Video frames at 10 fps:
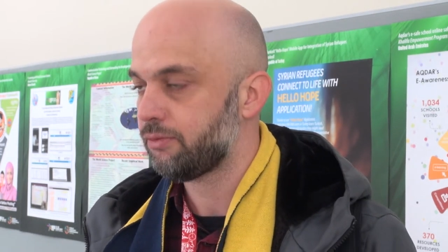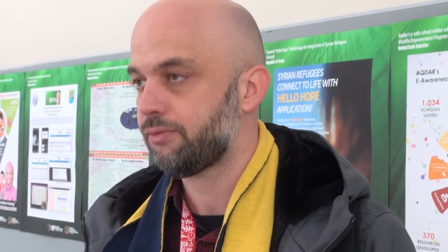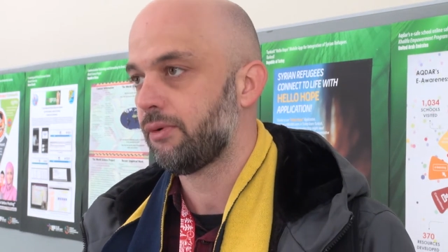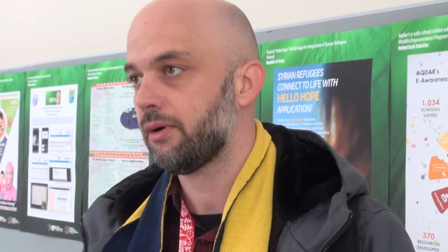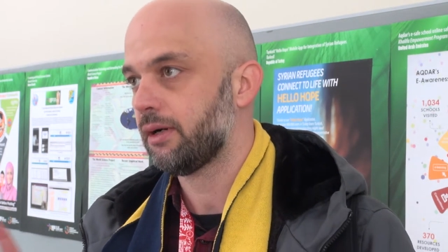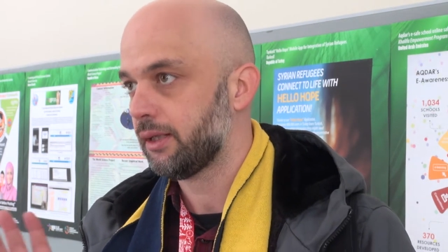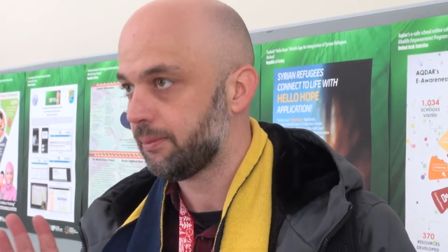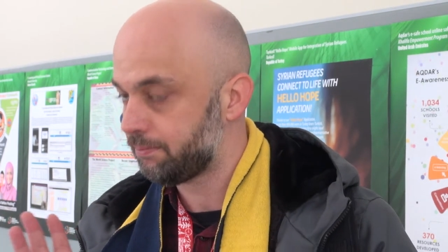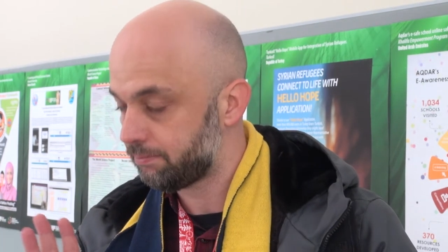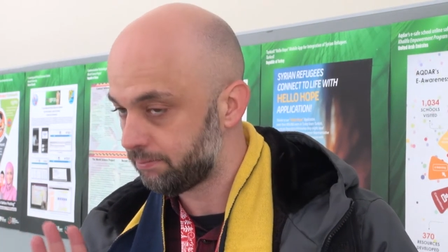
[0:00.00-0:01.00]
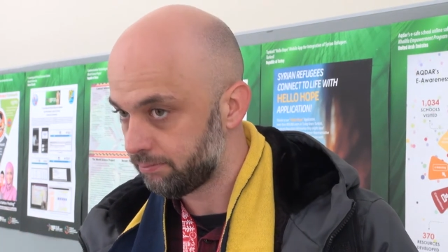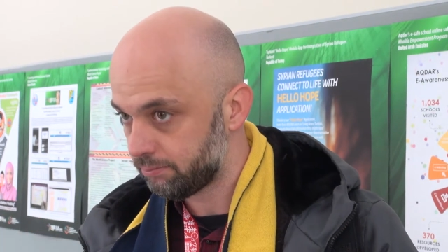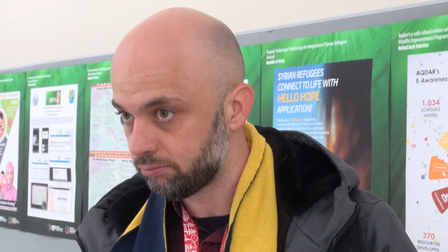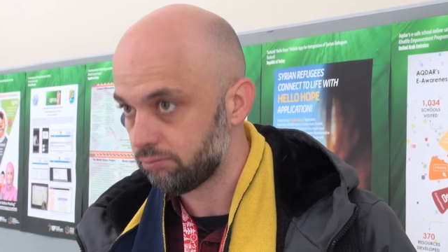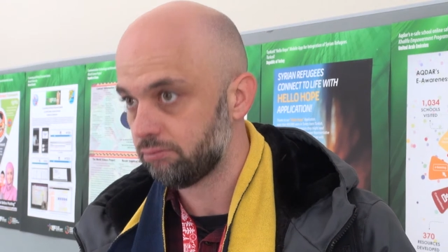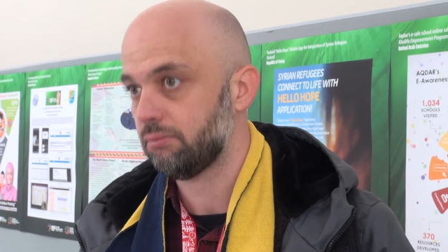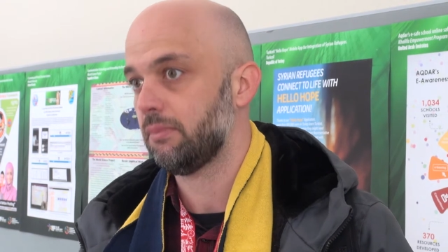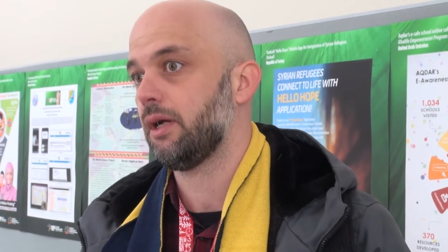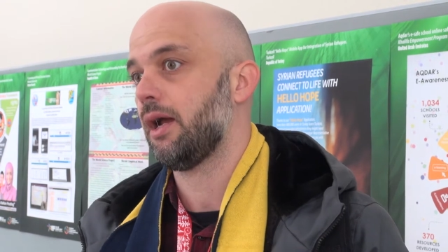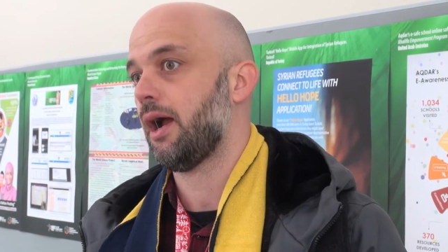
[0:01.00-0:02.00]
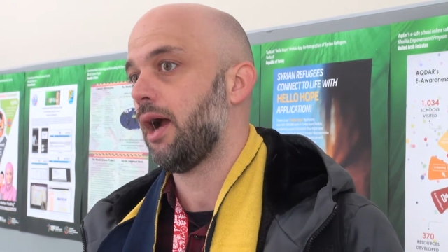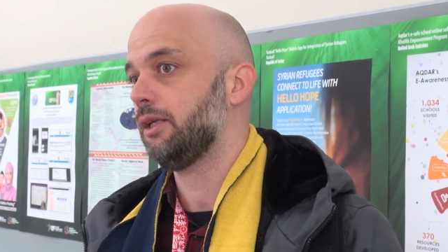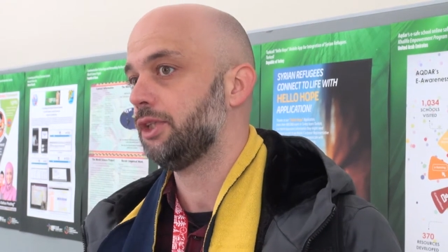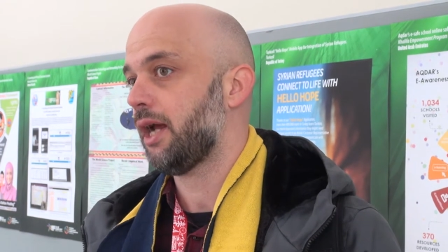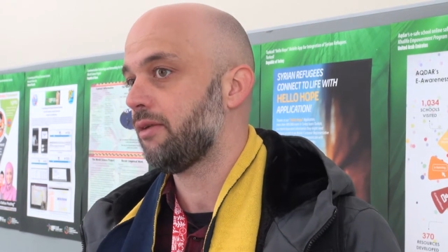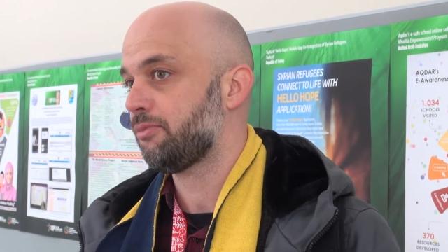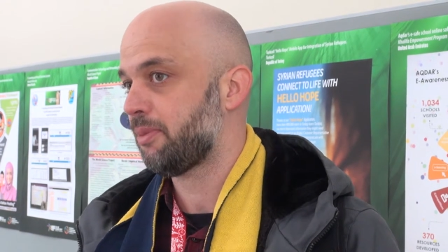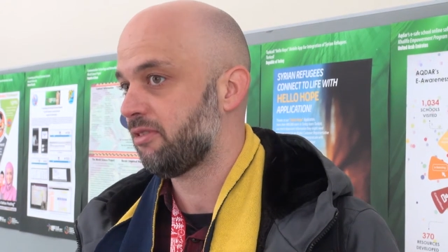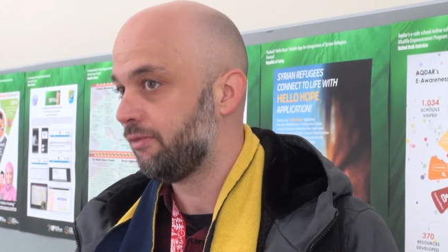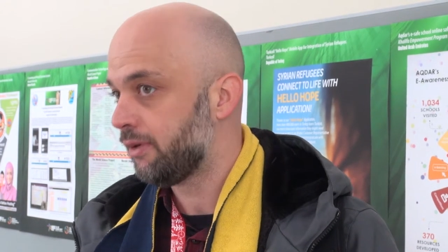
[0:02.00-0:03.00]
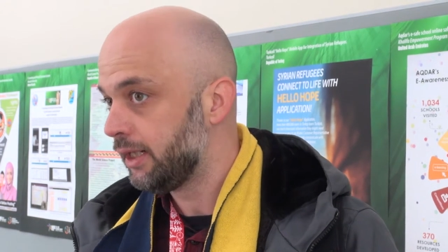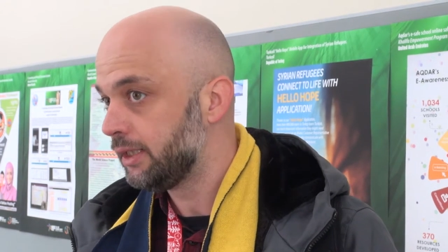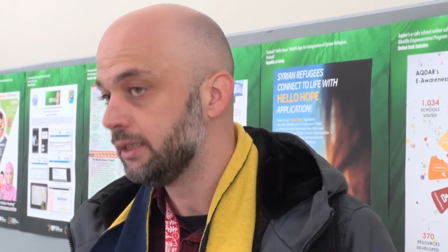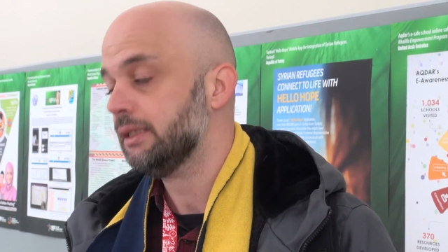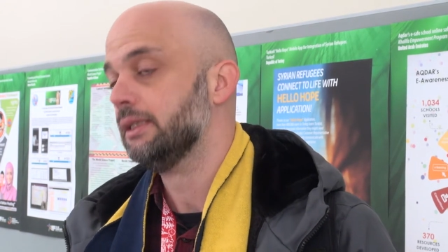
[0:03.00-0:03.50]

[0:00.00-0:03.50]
For the IGF specifically,